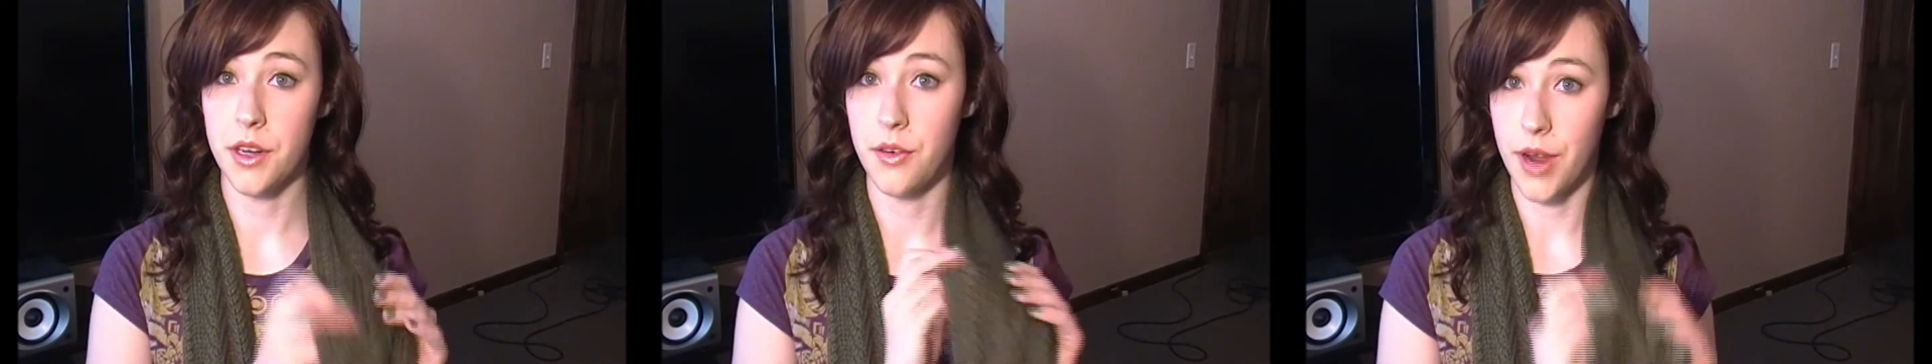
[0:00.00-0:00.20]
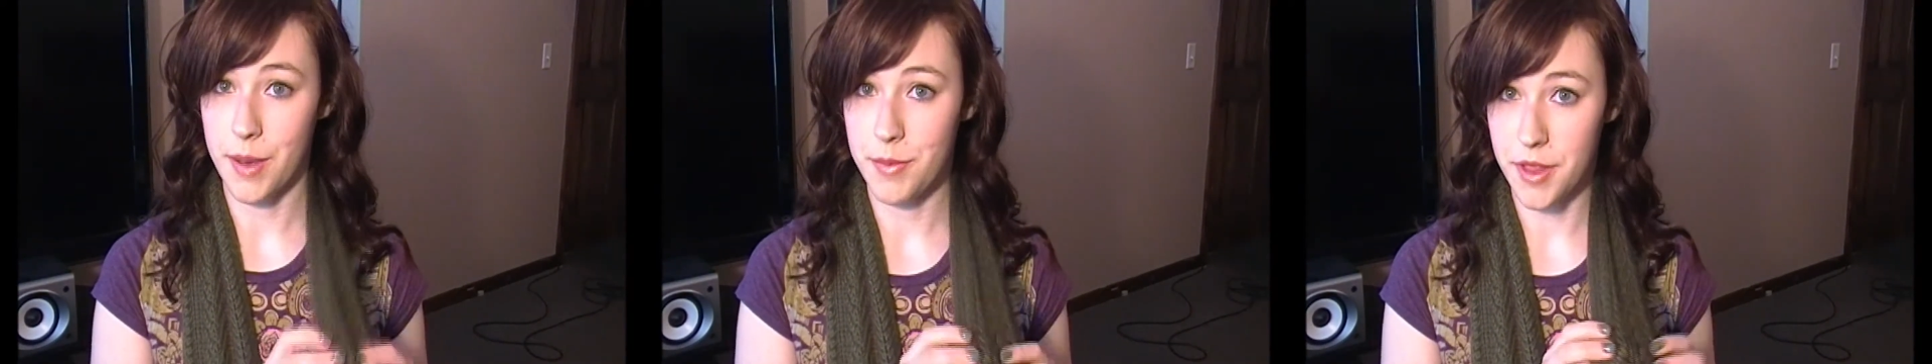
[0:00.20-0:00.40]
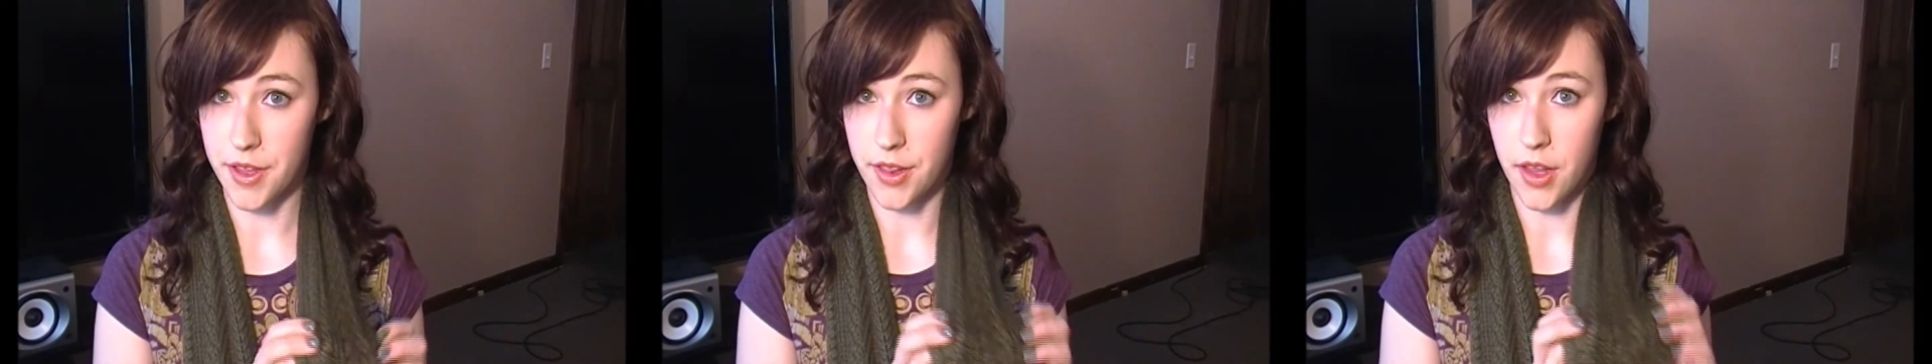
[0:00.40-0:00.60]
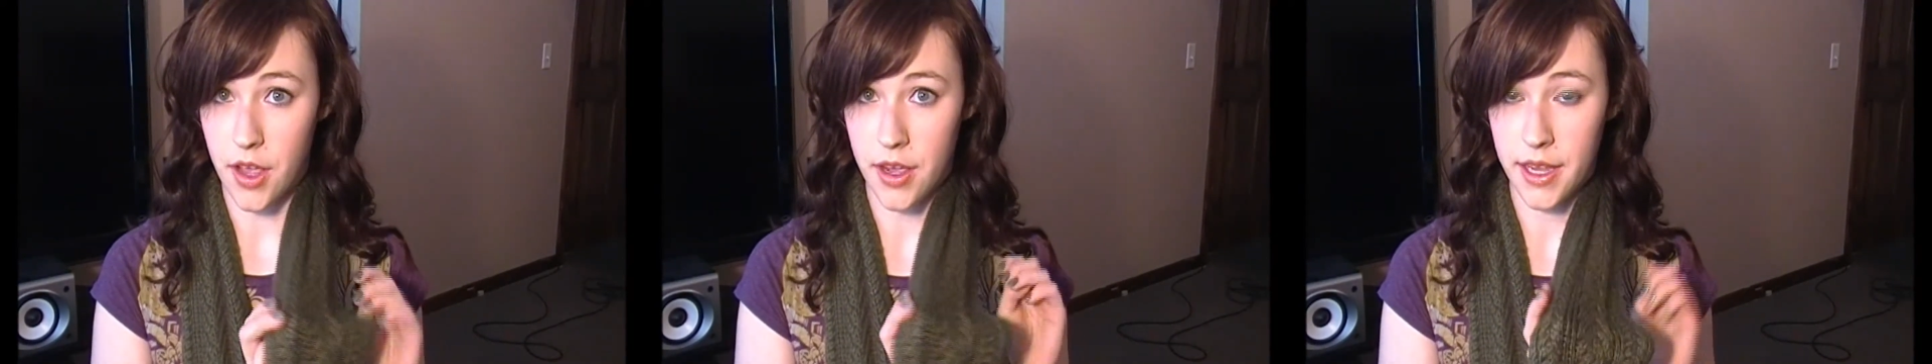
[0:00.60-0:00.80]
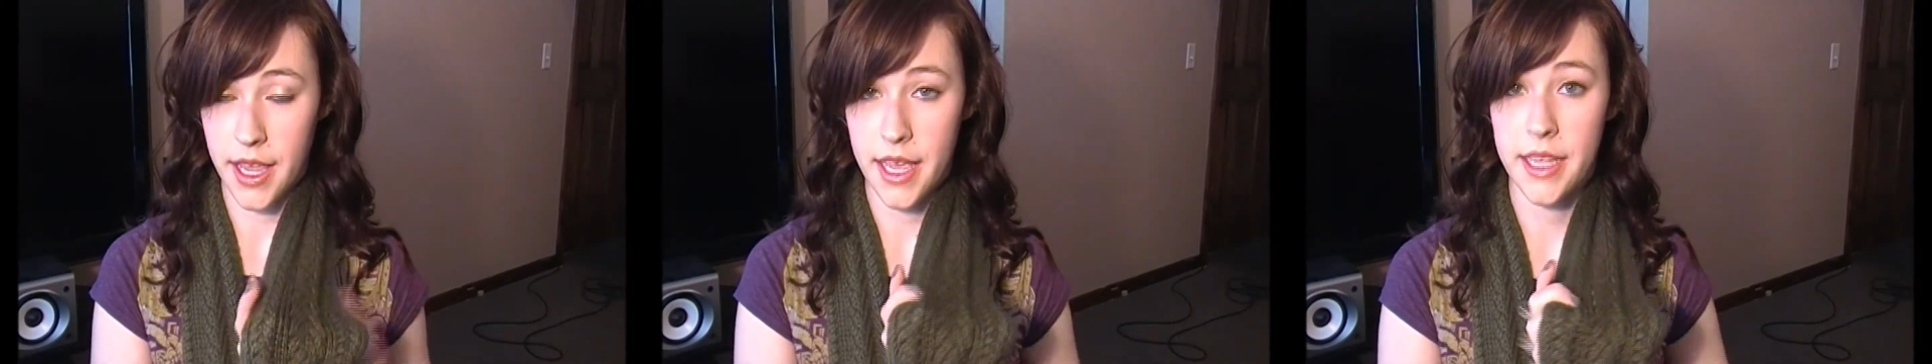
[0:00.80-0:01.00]
going to grab the
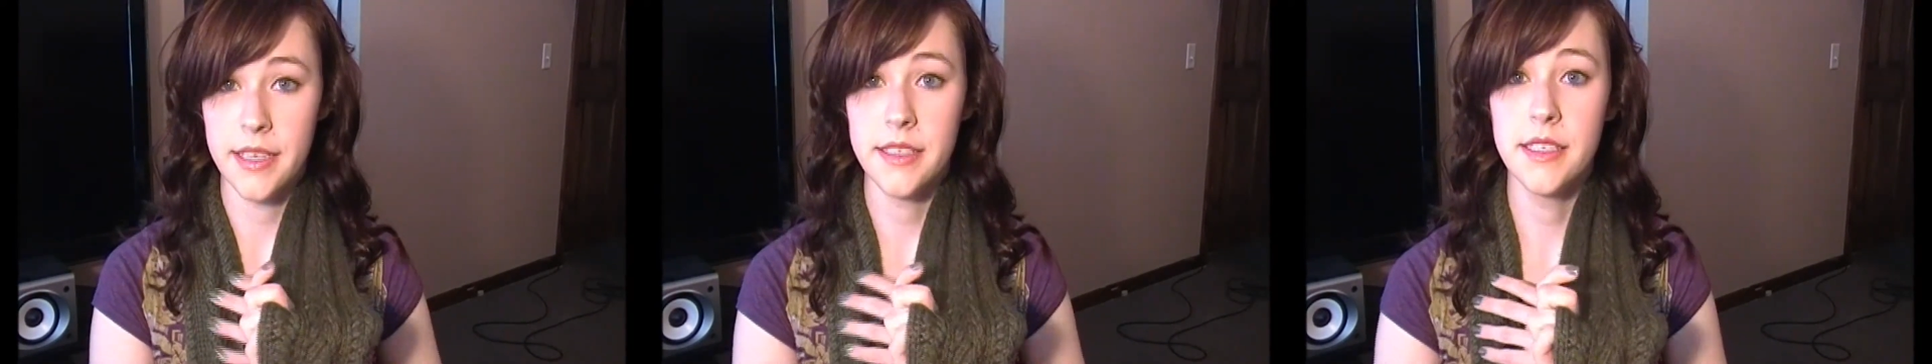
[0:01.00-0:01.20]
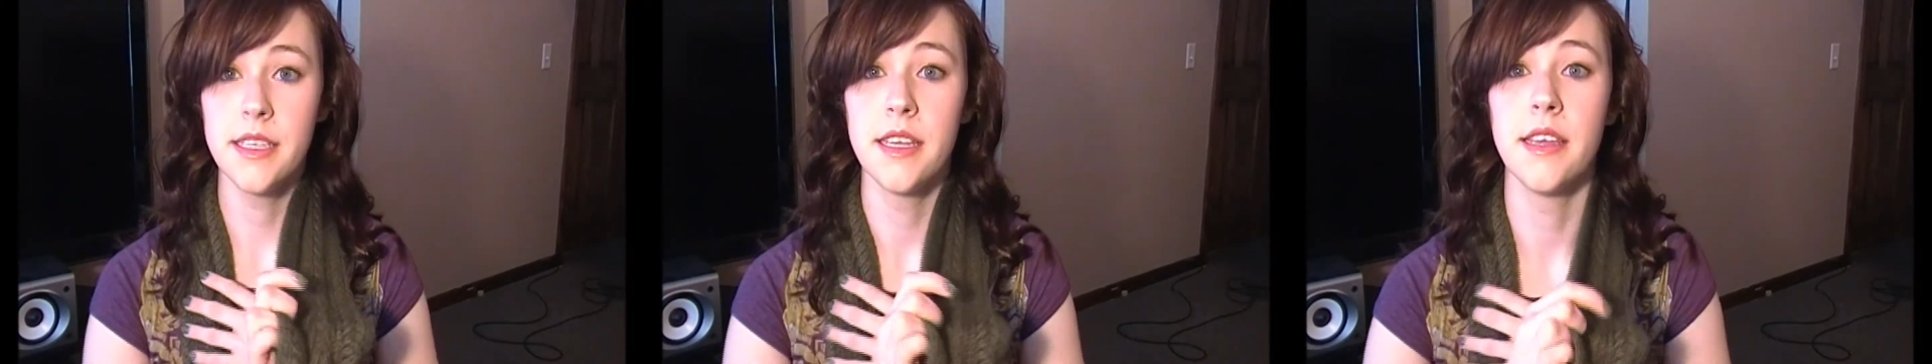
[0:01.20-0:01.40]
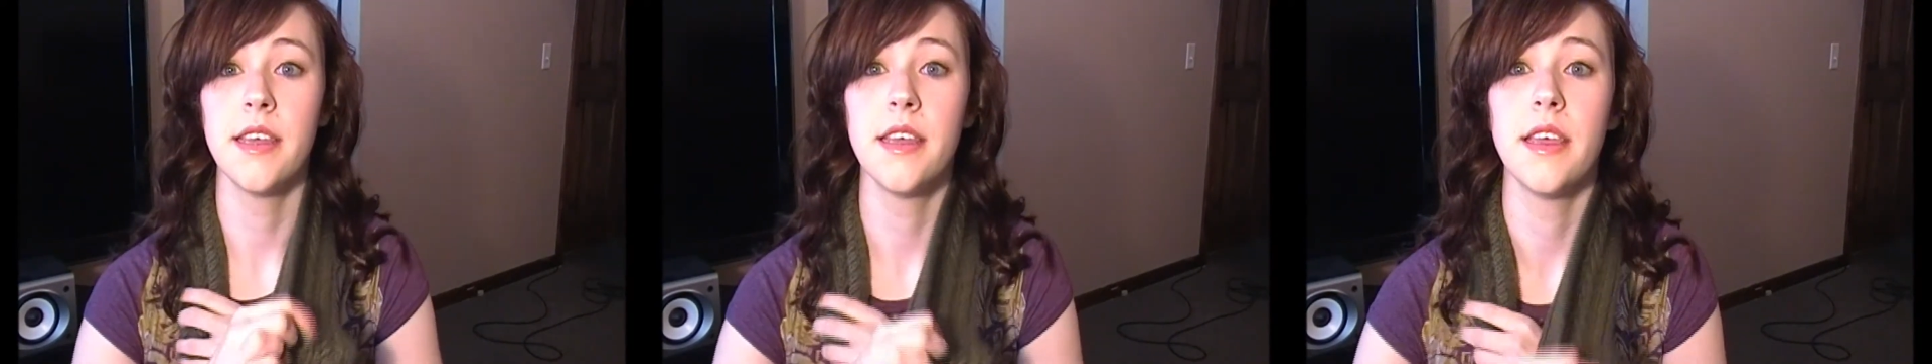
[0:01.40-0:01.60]
long end